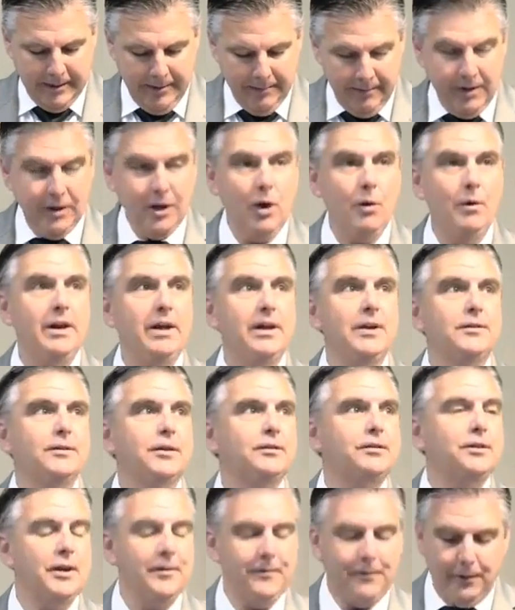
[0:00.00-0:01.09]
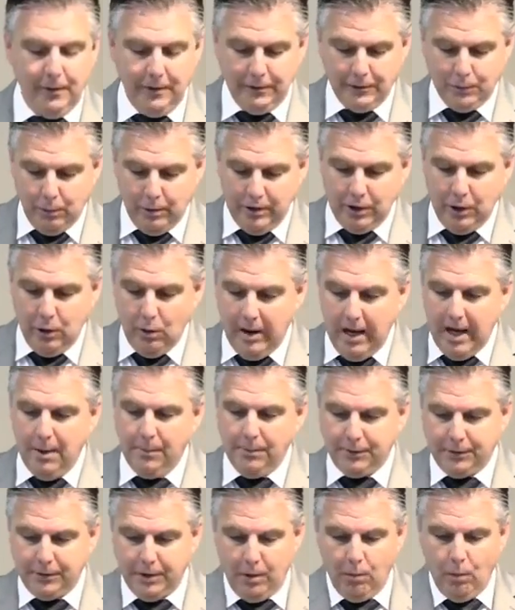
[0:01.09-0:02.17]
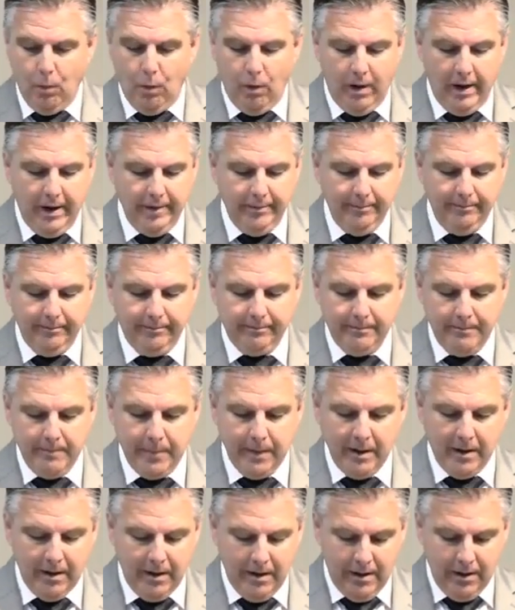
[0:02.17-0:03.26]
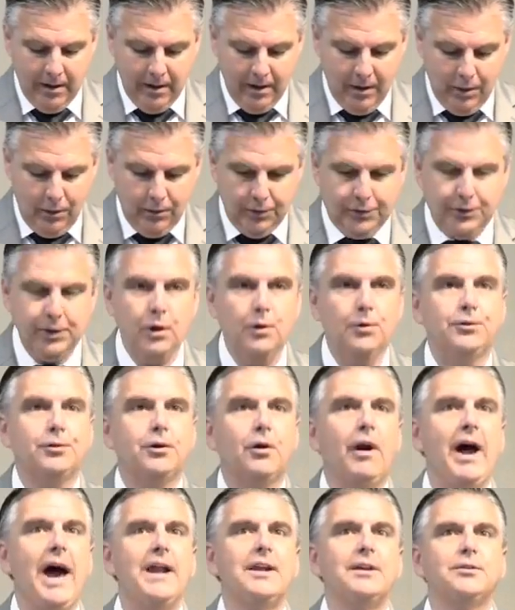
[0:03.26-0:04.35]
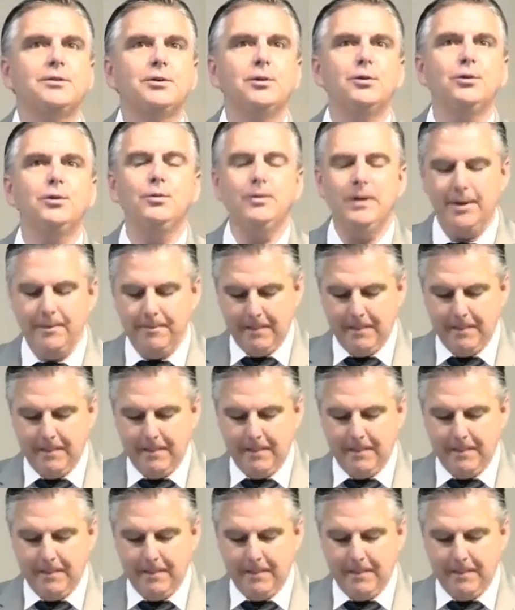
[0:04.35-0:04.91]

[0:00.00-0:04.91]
You know, it is a difference when you help someone who shows gratitude